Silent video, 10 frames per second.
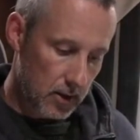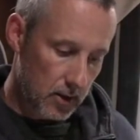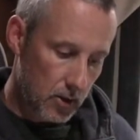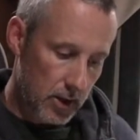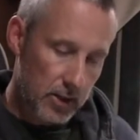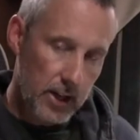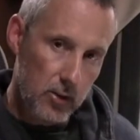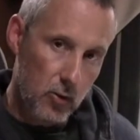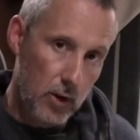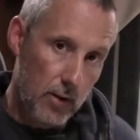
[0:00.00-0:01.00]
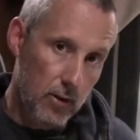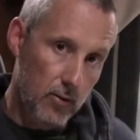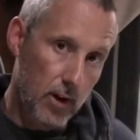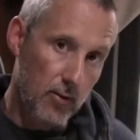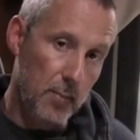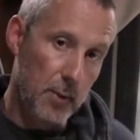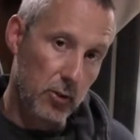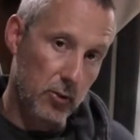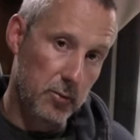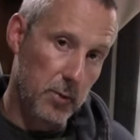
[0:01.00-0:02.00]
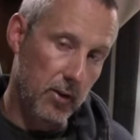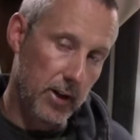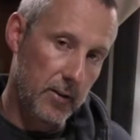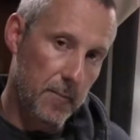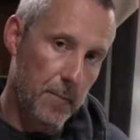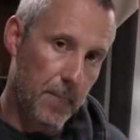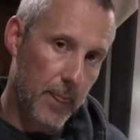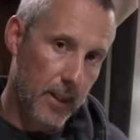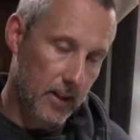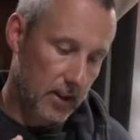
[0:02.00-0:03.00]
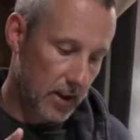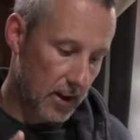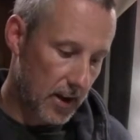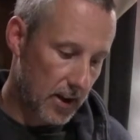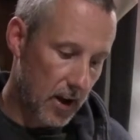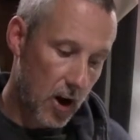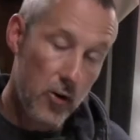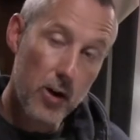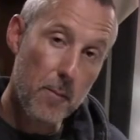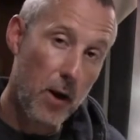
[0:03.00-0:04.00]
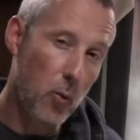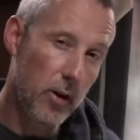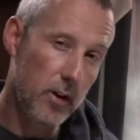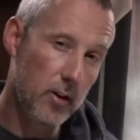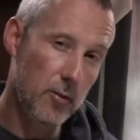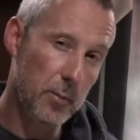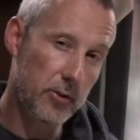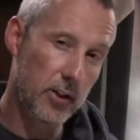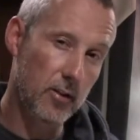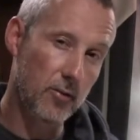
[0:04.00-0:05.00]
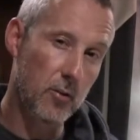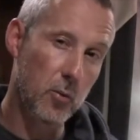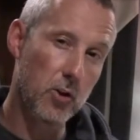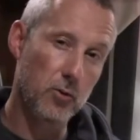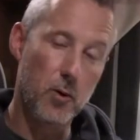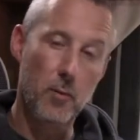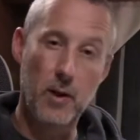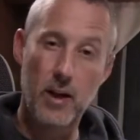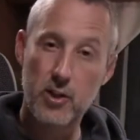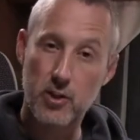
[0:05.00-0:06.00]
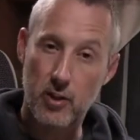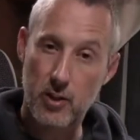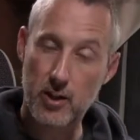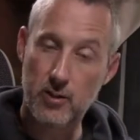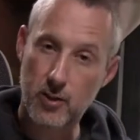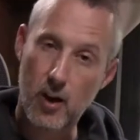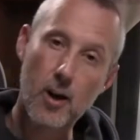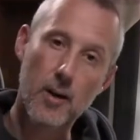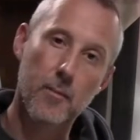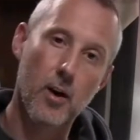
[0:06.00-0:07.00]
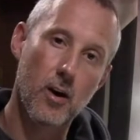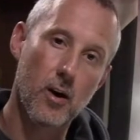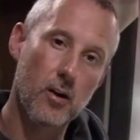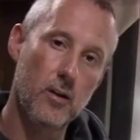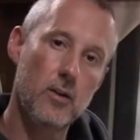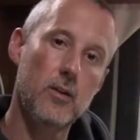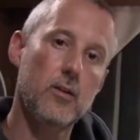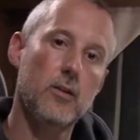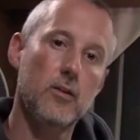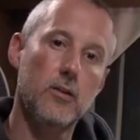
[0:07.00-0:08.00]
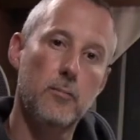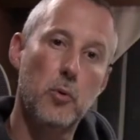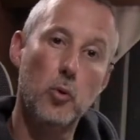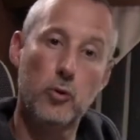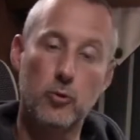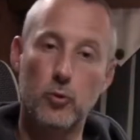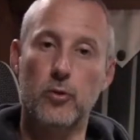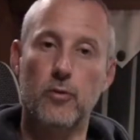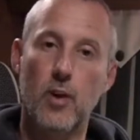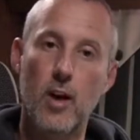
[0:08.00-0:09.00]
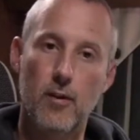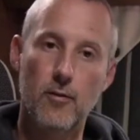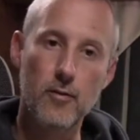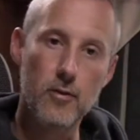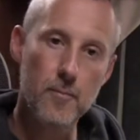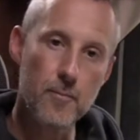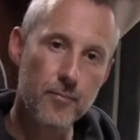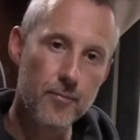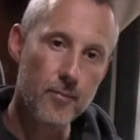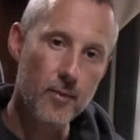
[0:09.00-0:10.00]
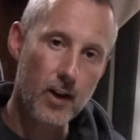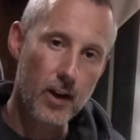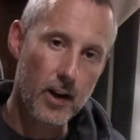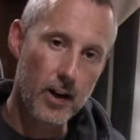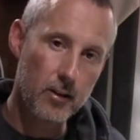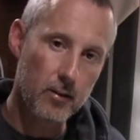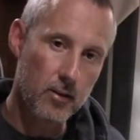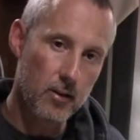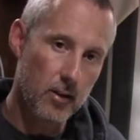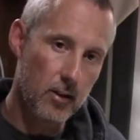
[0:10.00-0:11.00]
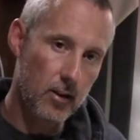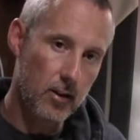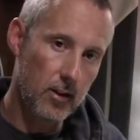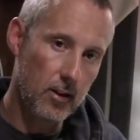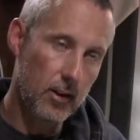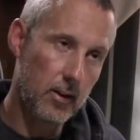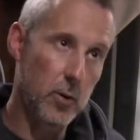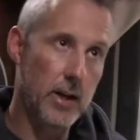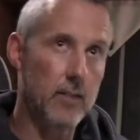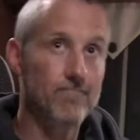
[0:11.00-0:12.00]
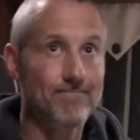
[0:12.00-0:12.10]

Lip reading: you need to get your level of love up in your spirit. Only about 1.5% of the world's population at this time are portals of love, and in a way,